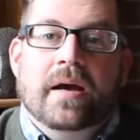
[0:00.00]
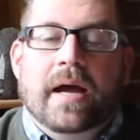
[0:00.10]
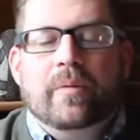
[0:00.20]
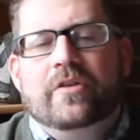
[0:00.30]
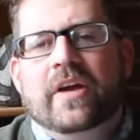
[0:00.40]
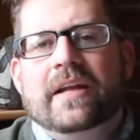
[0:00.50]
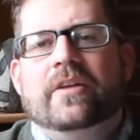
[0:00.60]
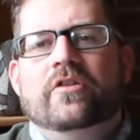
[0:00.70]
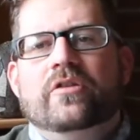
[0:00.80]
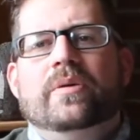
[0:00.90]
I would
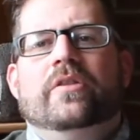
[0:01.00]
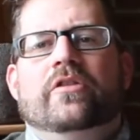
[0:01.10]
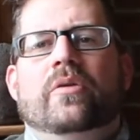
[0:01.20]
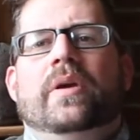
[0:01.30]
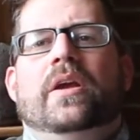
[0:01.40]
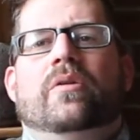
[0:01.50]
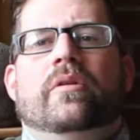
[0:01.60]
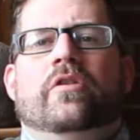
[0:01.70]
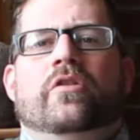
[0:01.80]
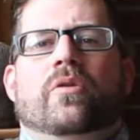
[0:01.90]
challenge you as you hear
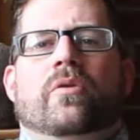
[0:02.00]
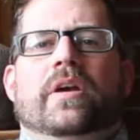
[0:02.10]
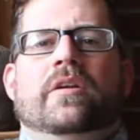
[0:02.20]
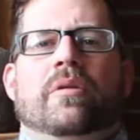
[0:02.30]
this story